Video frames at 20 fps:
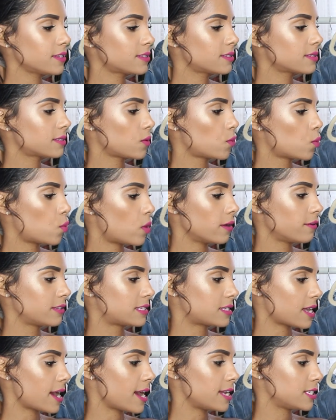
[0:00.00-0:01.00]
this is a one
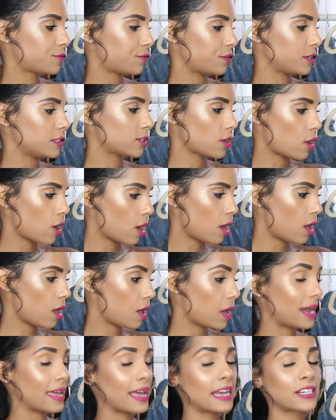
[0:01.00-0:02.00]
size fits
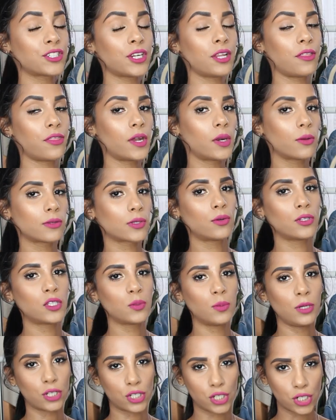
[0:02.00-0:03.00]
all. I actually thought it was going to
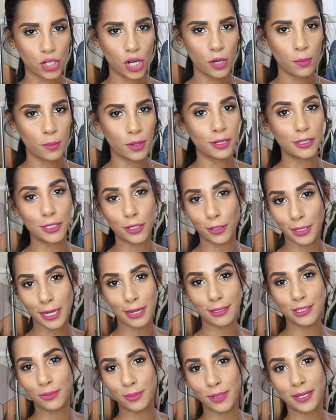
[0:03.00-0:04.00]
be a shirt, but it turned
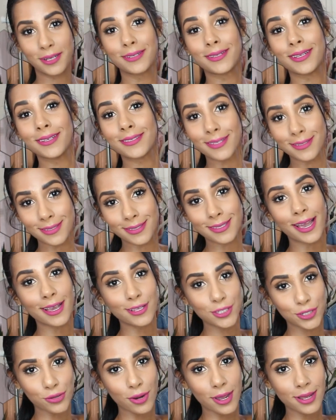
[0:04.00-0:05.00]
out to be a decent
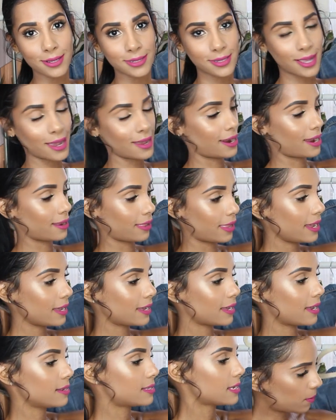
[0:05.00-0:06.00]
size dress and I
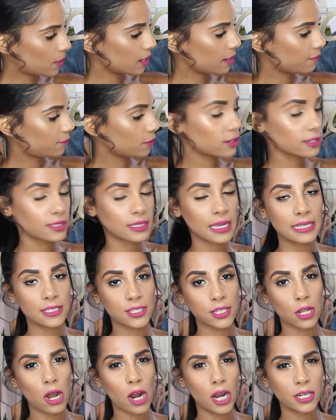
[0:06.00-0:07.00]
like it. But if you're a
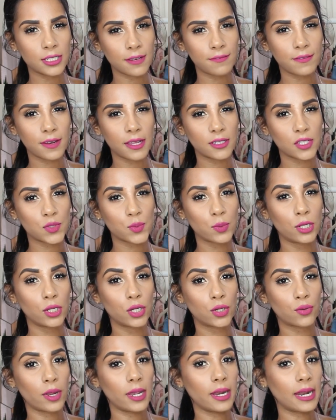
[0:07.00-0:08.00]
size large, I feel like this would
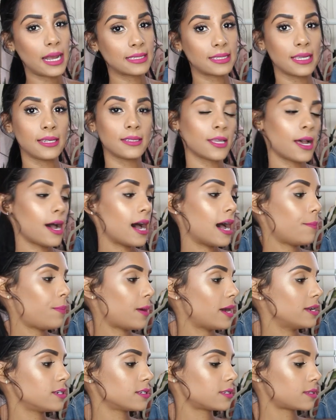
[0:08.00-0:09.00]
look great as a top.
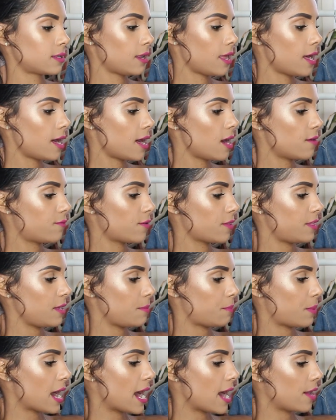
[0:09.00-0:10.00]
I just love the
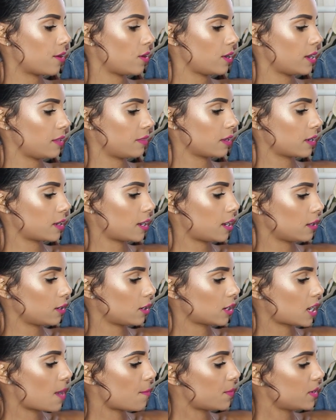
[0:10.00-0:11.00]
pattern and the
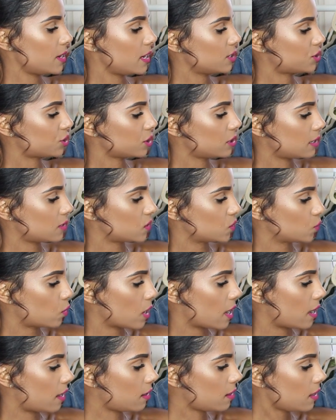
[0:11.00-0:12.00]
color combination as
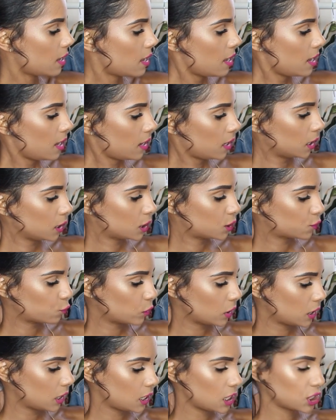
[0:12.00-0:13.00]
well. Looks
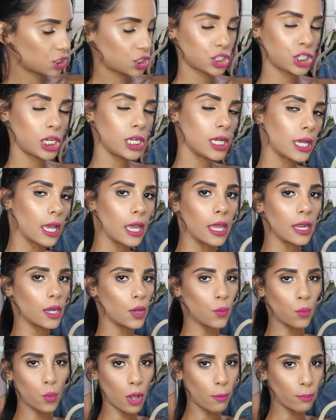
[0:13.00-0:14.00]
really chic
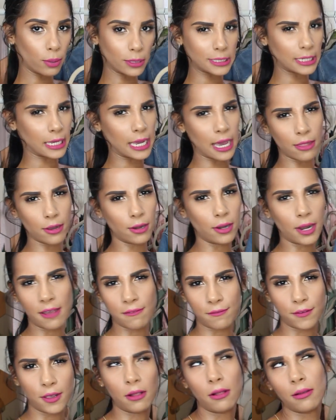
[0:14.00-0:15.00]
and well put together, I
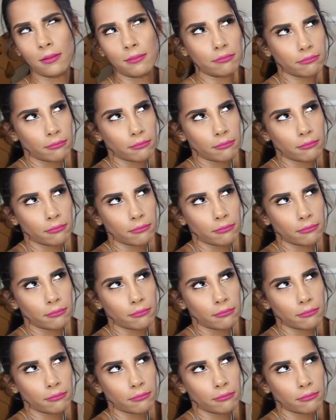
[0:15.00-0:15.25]
feel.